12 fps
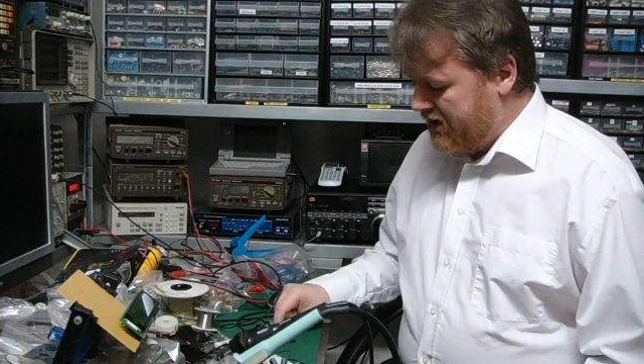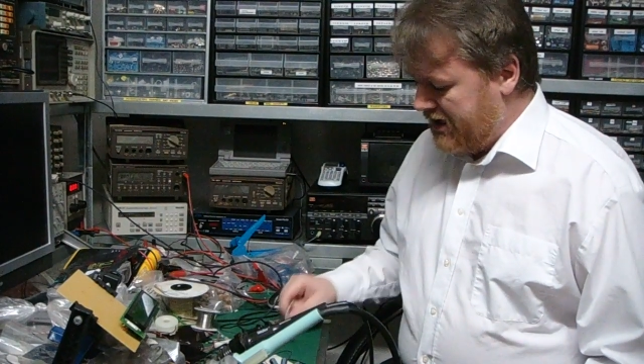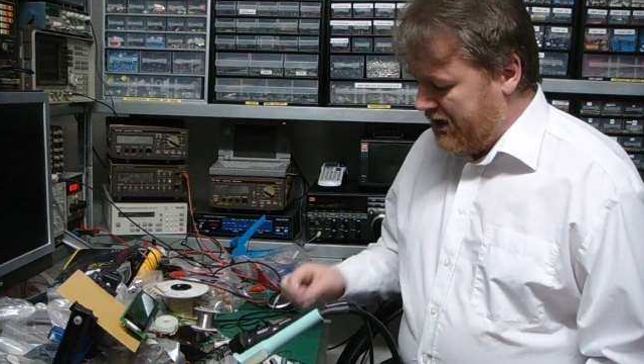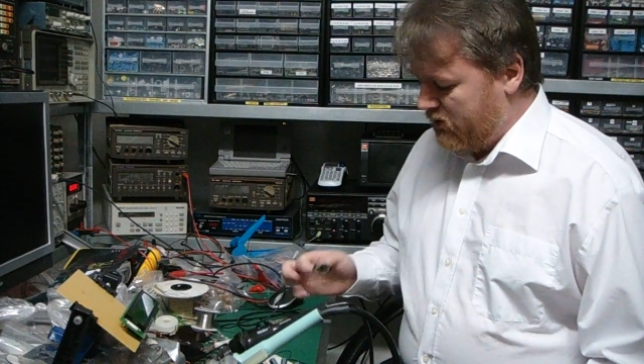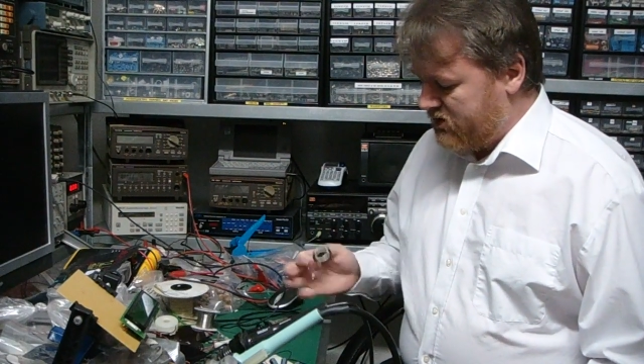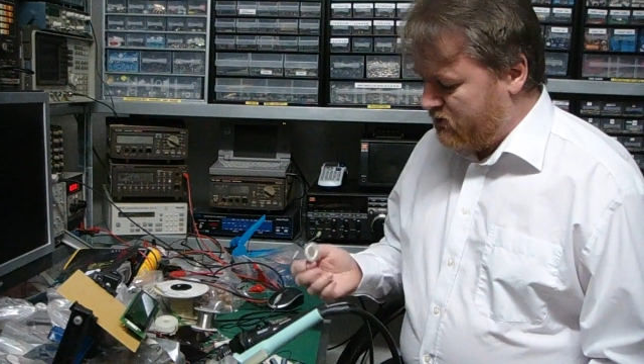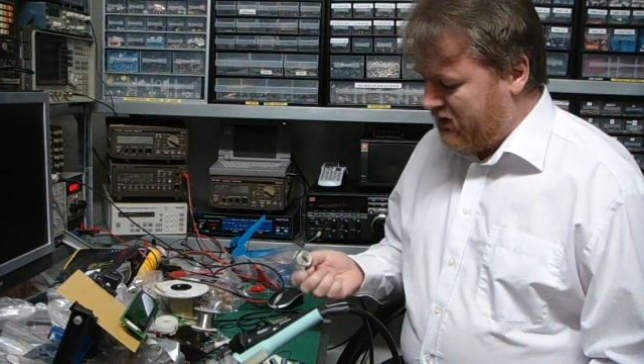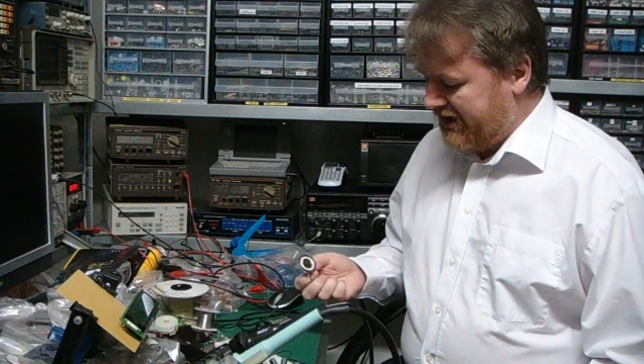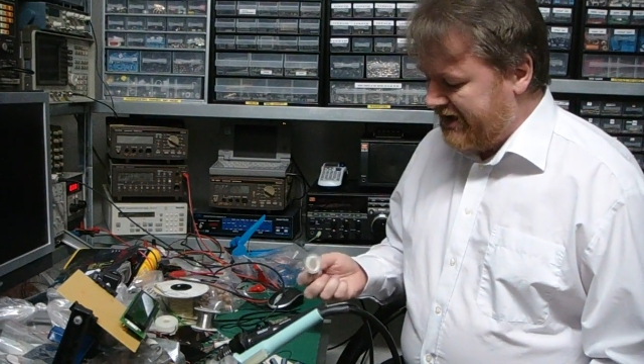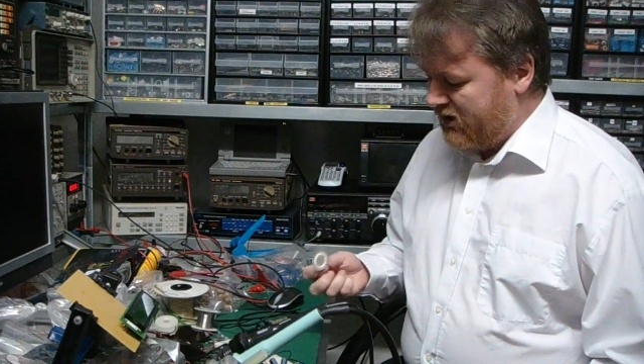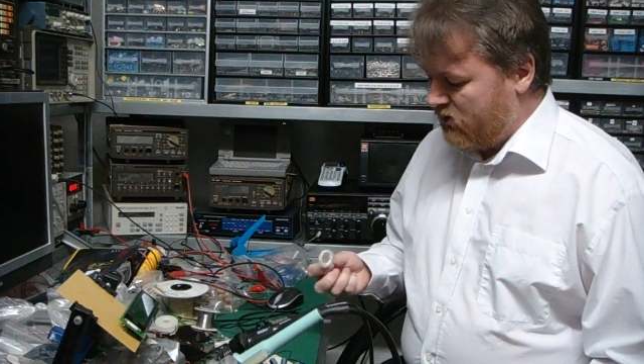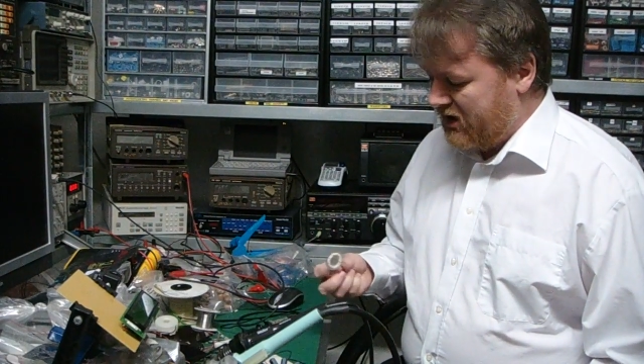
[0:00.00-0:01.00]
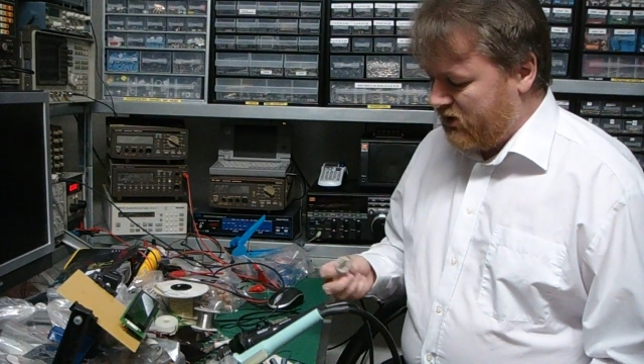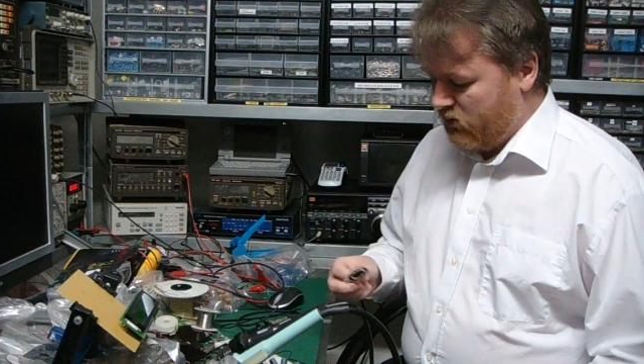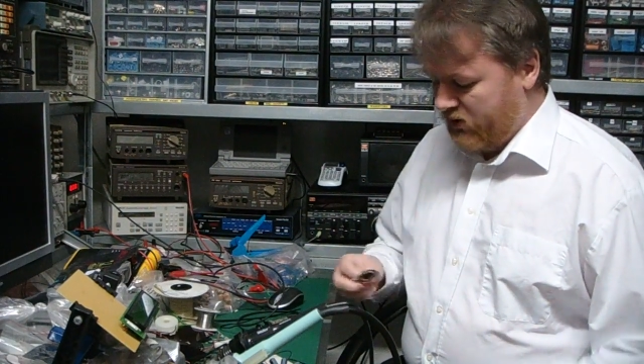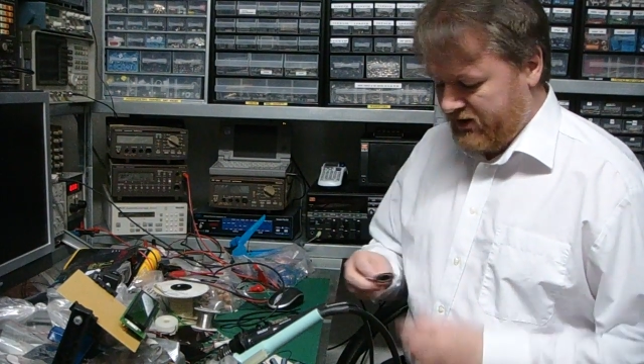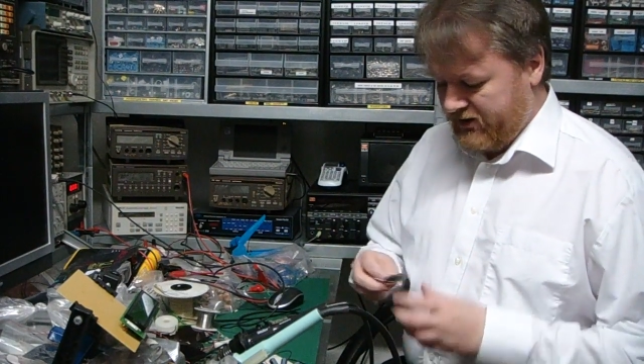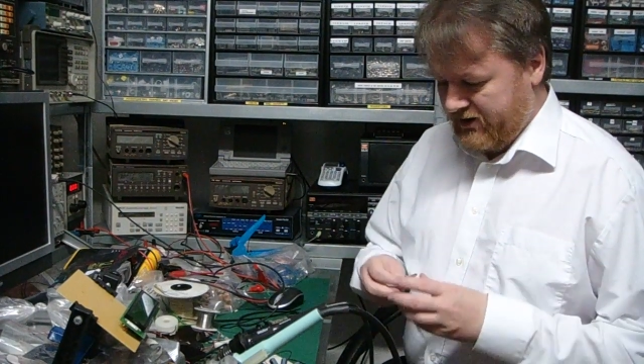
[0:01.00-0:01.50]
I was playing around
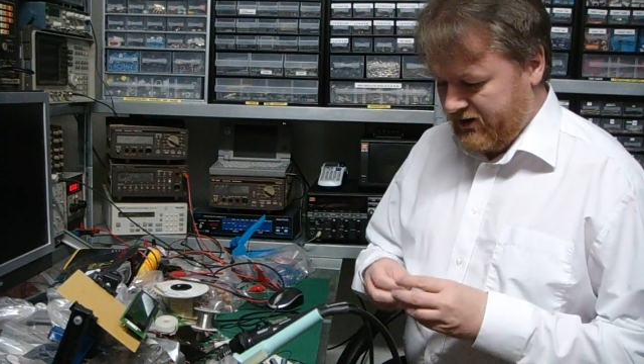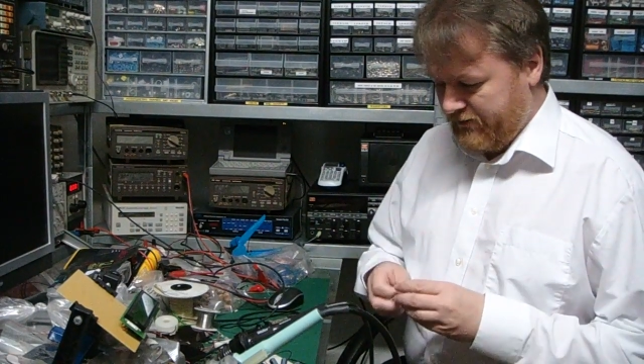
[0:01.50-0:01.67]
with